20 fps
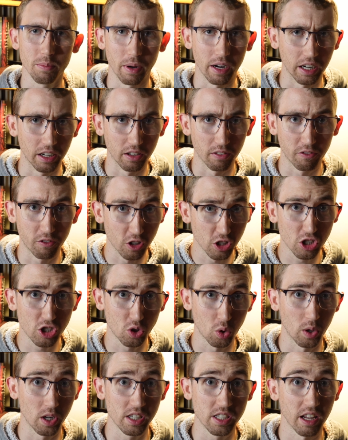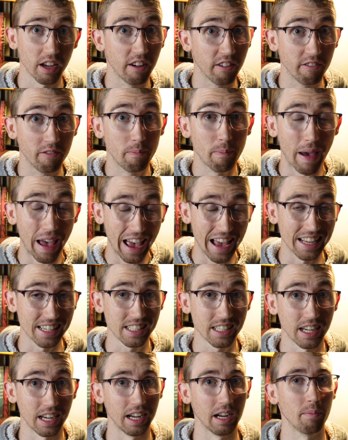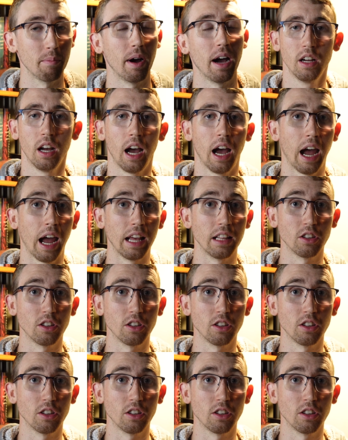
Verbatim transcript: my first choice of pastime. I